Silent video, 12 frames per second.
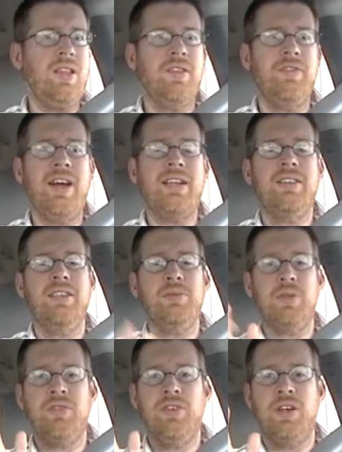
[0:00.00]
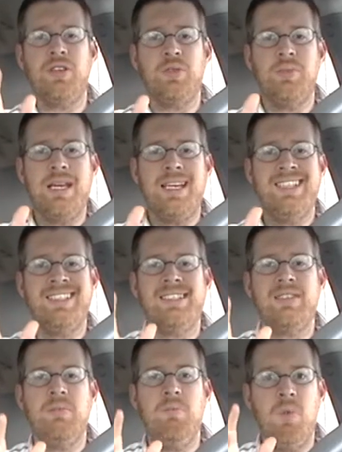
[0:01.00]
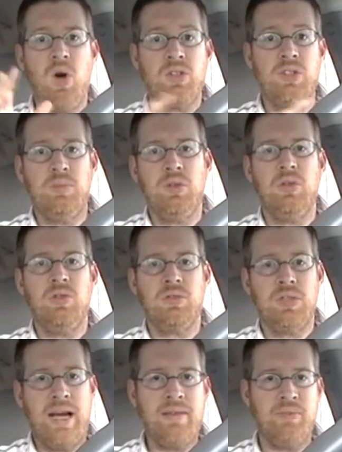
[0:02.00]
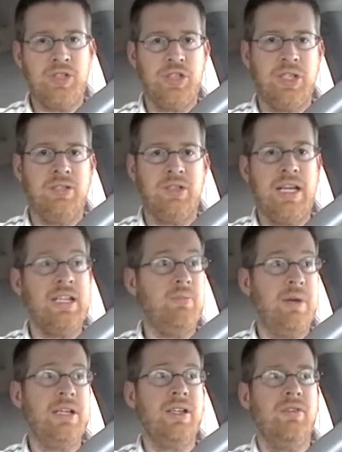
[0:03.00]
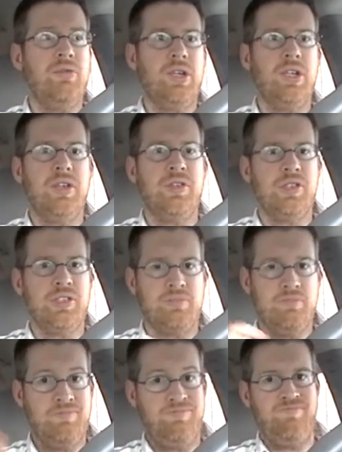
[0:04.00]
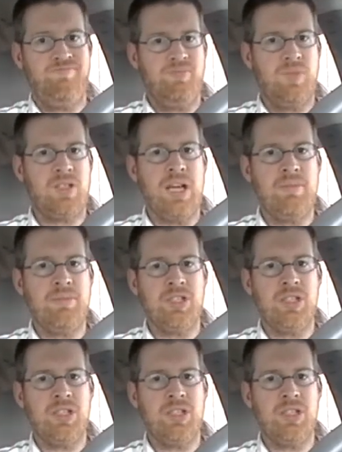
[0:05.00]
The fact that these motherfuckers are making multiple time machines, independent of one another, just time